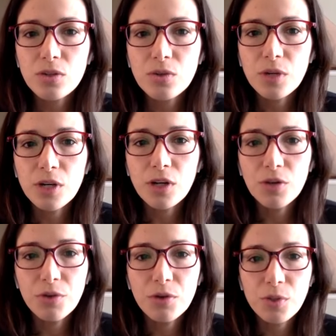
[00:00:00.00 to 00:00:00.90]
So we're going to
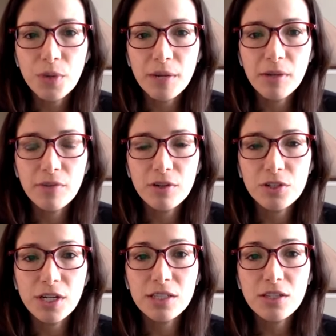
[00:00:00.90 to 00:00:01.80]
go through a 20-minute
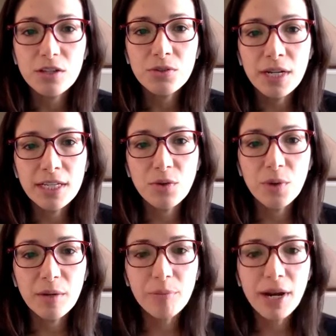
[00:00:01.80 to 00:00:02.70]
version. It's also a nice
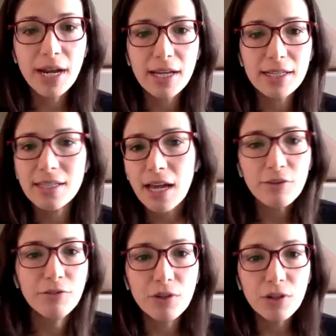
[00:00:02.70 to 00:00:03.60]
quick break. It's
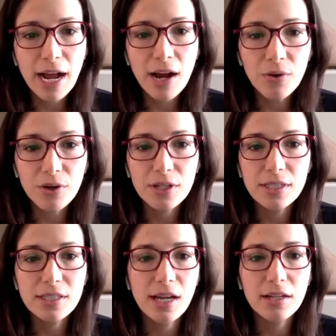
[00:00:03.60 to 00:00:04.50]
not a full hour.
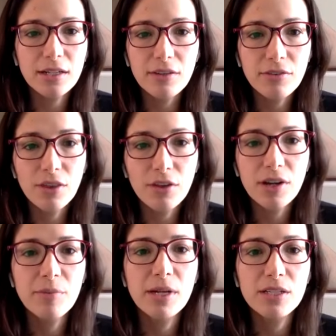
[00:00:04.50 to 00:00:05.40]
It's not even
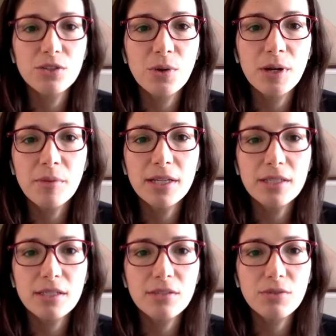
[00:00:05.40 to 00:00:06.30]
30 minutes. 20
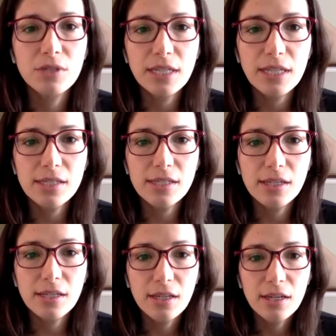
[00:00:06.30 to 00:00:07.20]
minutes is really
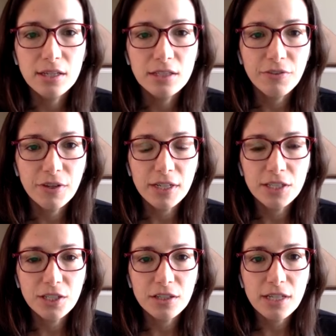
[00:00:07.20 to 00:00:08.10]
easy to fit
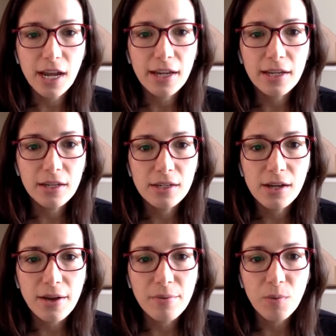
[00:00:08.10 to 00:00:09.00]
into your day
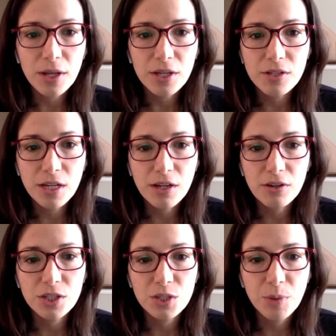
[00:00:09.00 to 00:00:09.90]
while you take
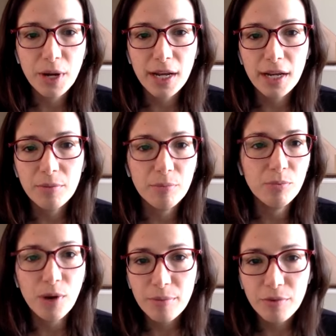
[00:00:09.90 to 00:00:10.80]
your lunch break,
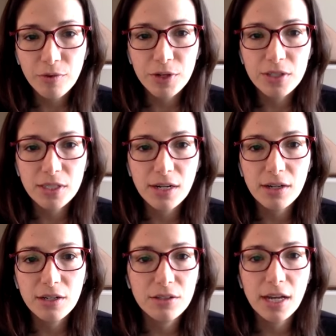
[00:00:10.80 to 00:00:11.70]
right before you sit
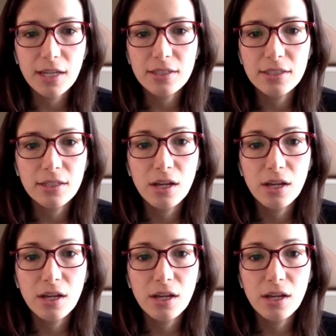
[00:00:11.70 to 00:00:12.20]
down at your desk,